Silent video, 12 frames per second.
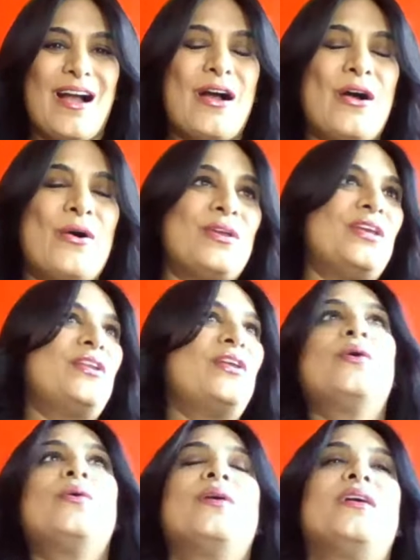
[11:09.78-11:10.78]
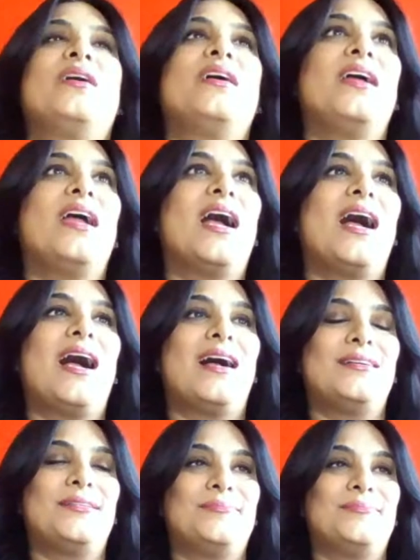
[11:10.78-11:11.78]
Oh,
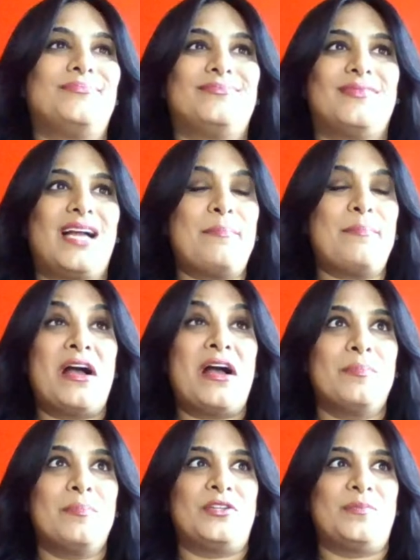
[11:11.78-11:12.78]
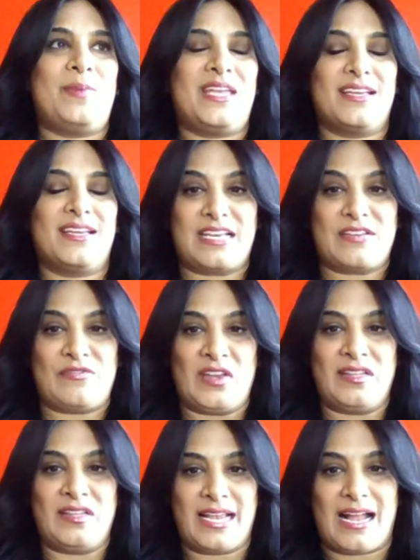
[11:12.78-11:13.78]
I'm humbled because I feel like